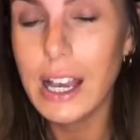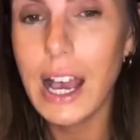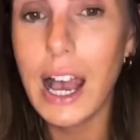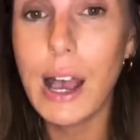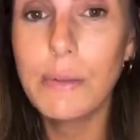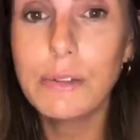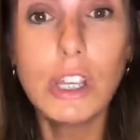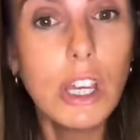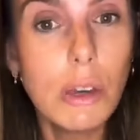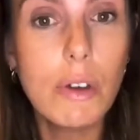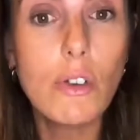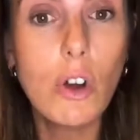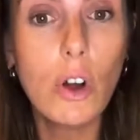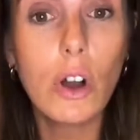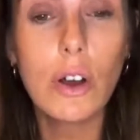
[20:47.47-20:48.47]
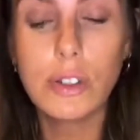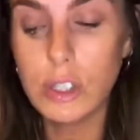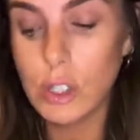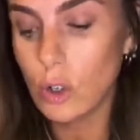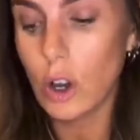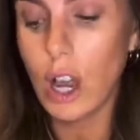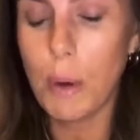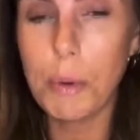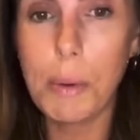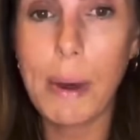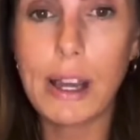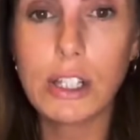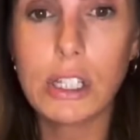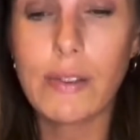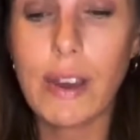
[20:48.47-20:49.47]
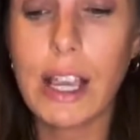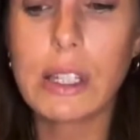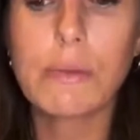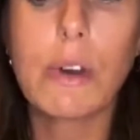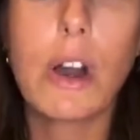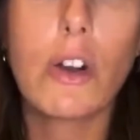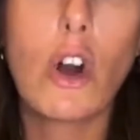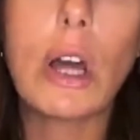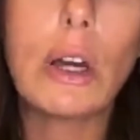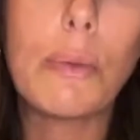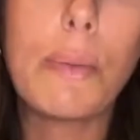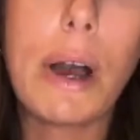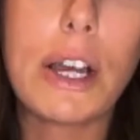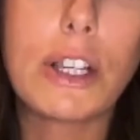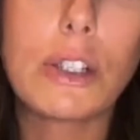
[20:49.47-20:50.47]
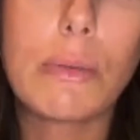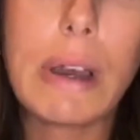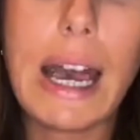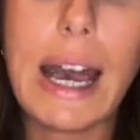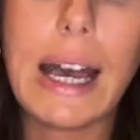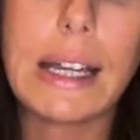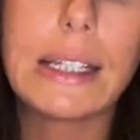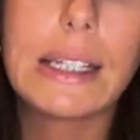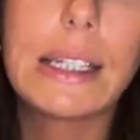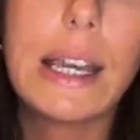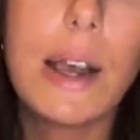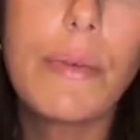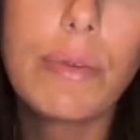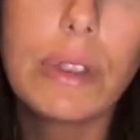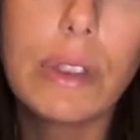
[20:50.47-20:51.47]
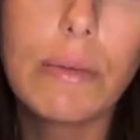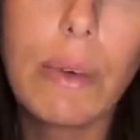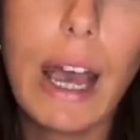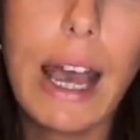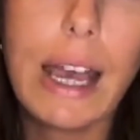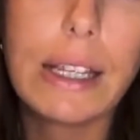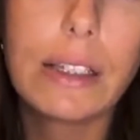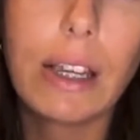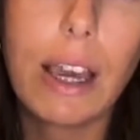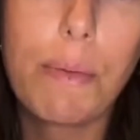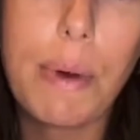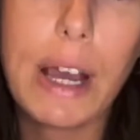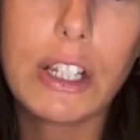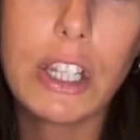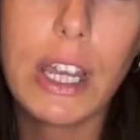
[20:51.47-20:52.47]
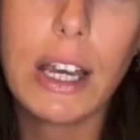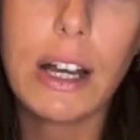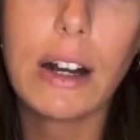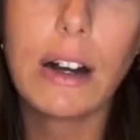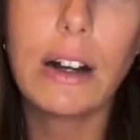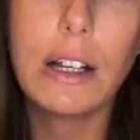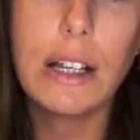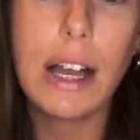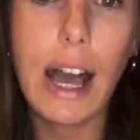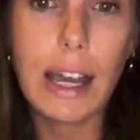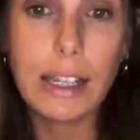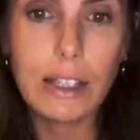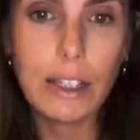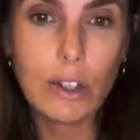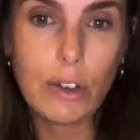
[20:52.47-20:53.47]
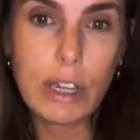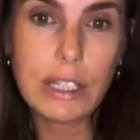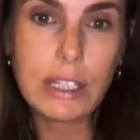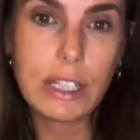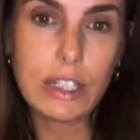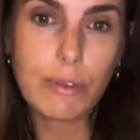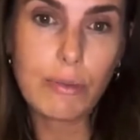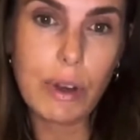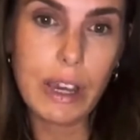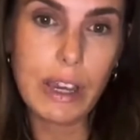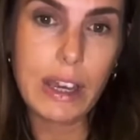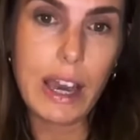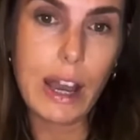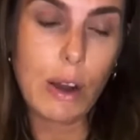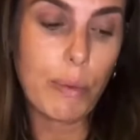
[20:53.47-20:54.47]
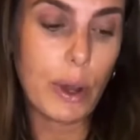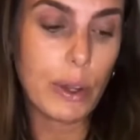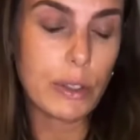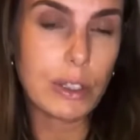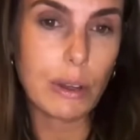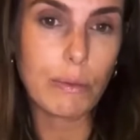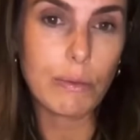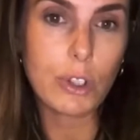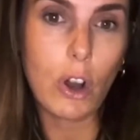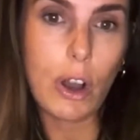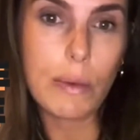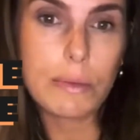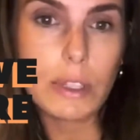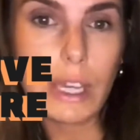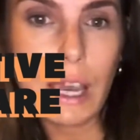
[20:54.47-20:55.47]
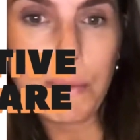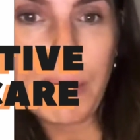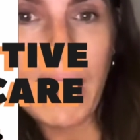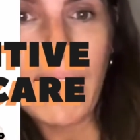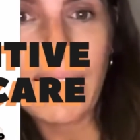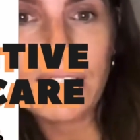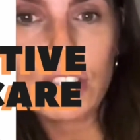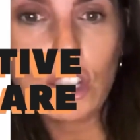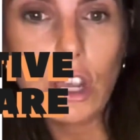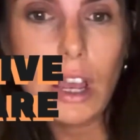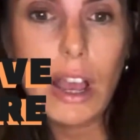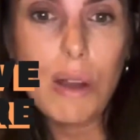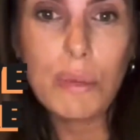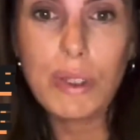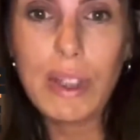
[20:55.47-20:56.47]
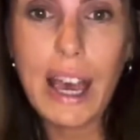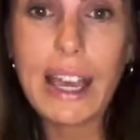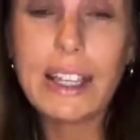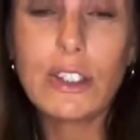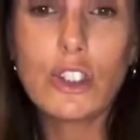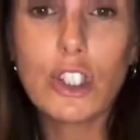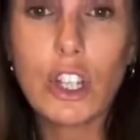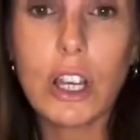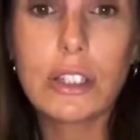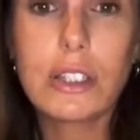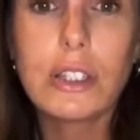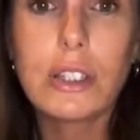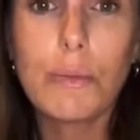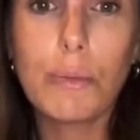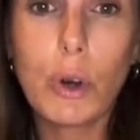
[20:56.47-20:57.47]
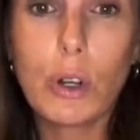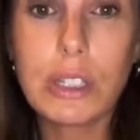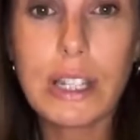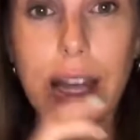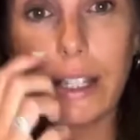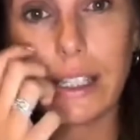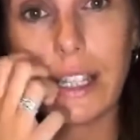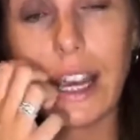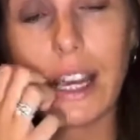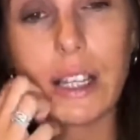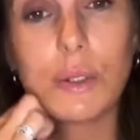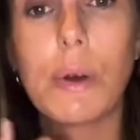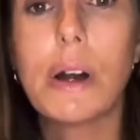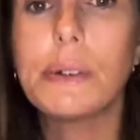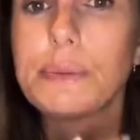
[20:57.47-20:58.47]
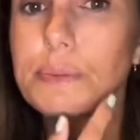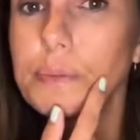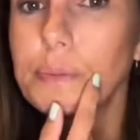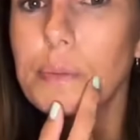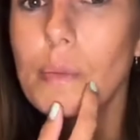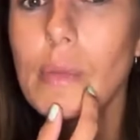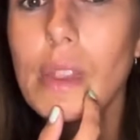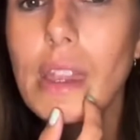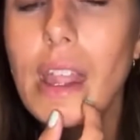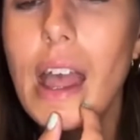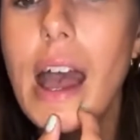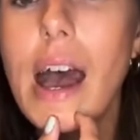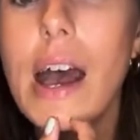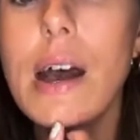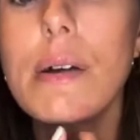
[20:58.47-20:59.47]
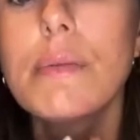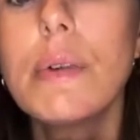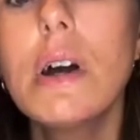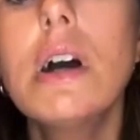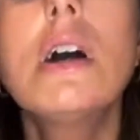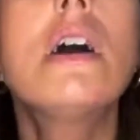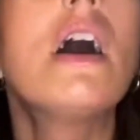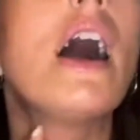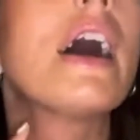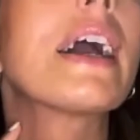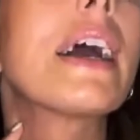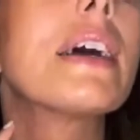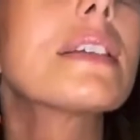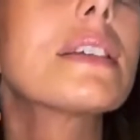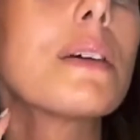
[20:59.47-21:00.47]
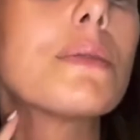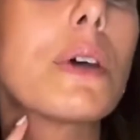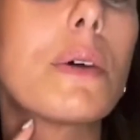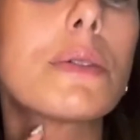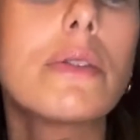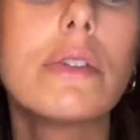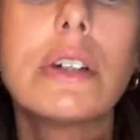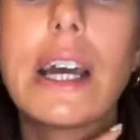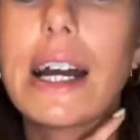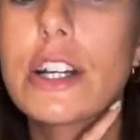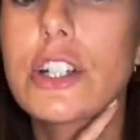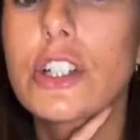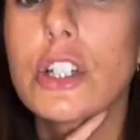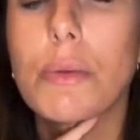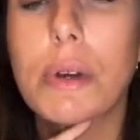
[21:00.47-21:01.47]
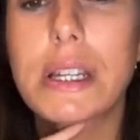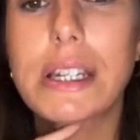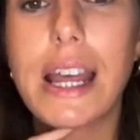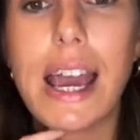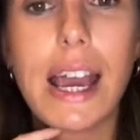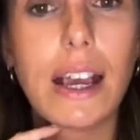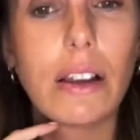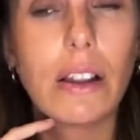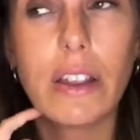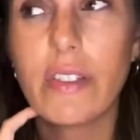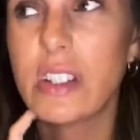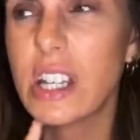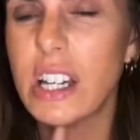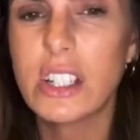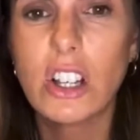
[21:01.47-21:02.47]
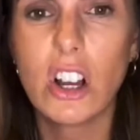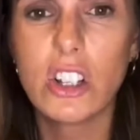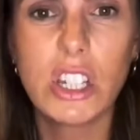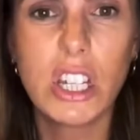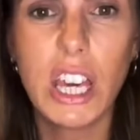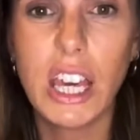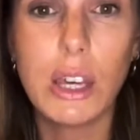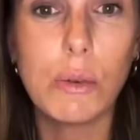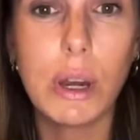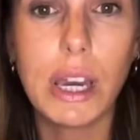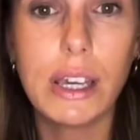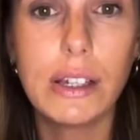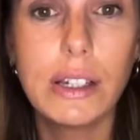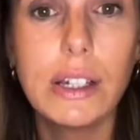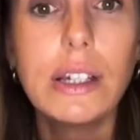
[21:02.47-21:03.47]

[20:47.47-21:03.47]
Um, don't get me wrong, I've still got a couple of patches of eczema. I've got a little patch on my hand. My hand, I get a patch here, and in the creases of my elbows sometimes I get a patch, but that is just bog standard eczema. Um, I get sometimes a reaction on my neck, like the other day I touched a kiwi